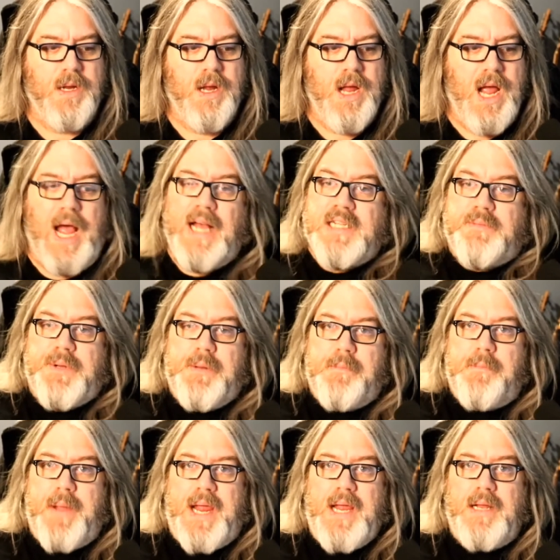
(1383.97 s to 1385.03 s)
has to be
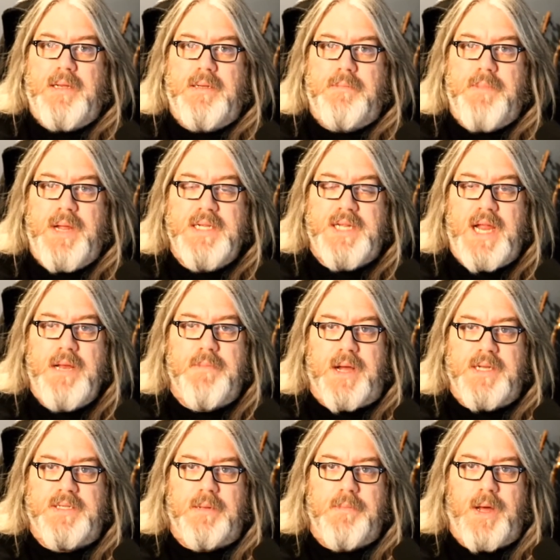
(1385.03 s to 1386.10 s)
main, maintained by
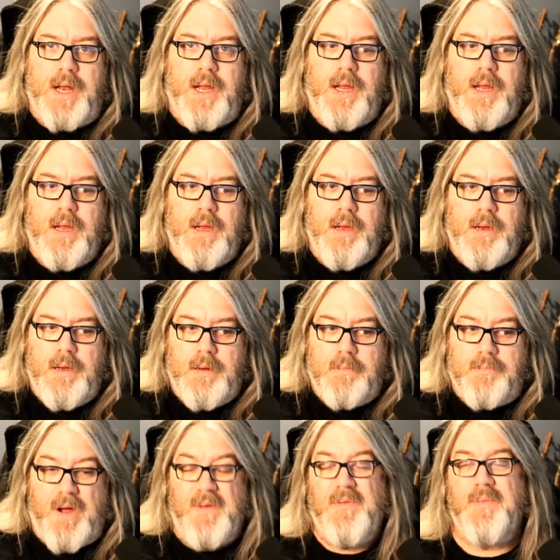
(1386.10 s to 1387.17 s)
somebody,
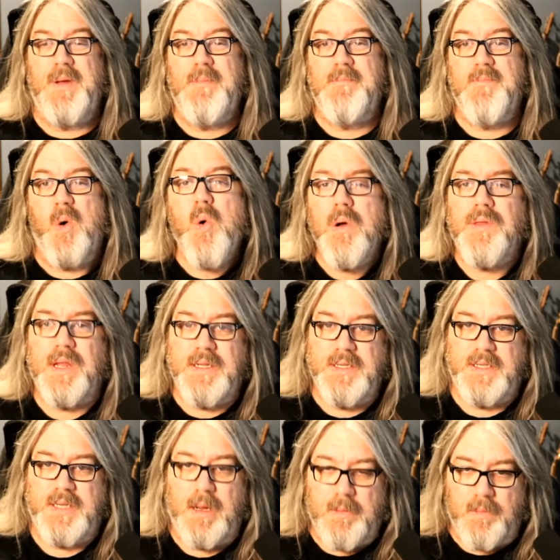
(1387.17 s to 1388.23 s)
probably more than
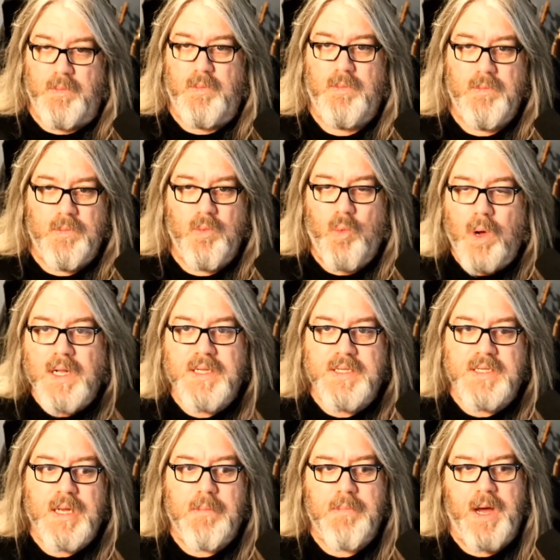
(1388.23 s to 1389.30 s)
some one
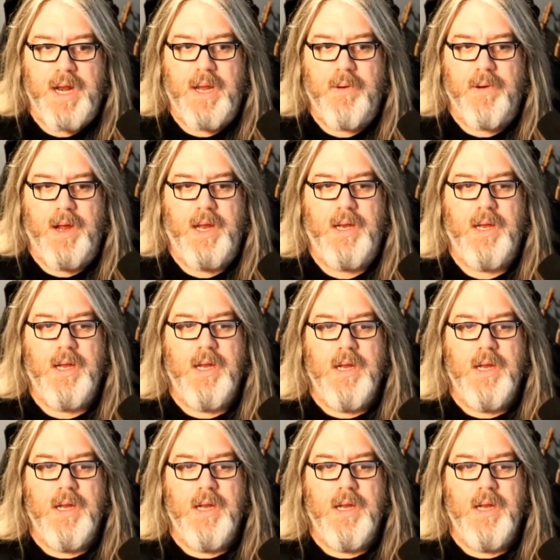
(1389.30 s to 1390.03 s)
somebody, right?